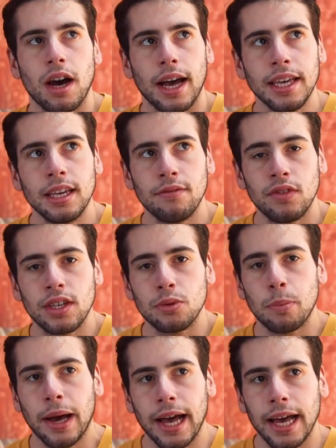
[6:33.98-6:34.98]
I give this
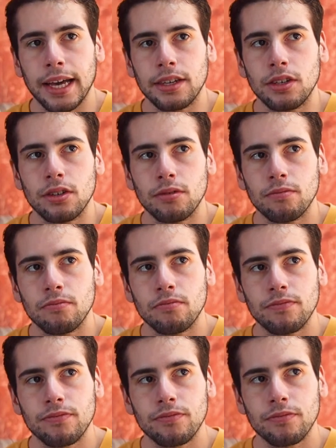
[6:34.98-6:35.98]
bag
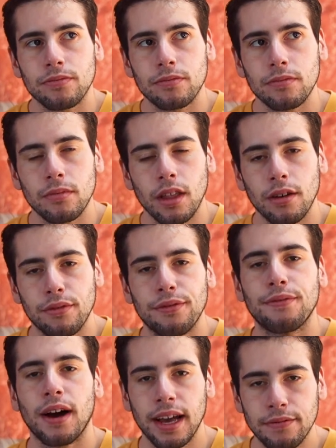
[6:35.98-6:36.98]

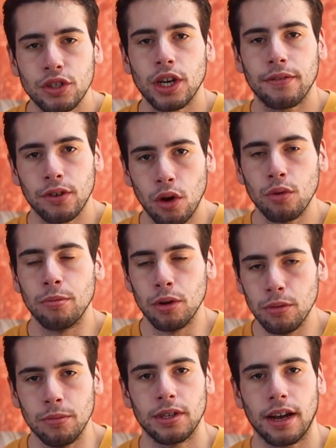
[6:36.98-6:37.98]
5 Jeff
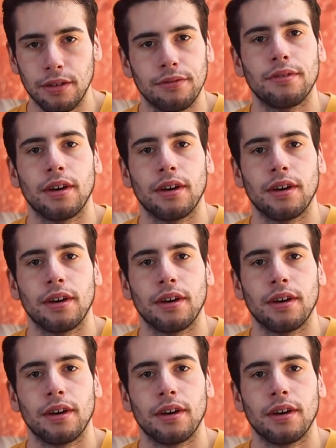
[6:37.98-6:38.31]
Goldblums out of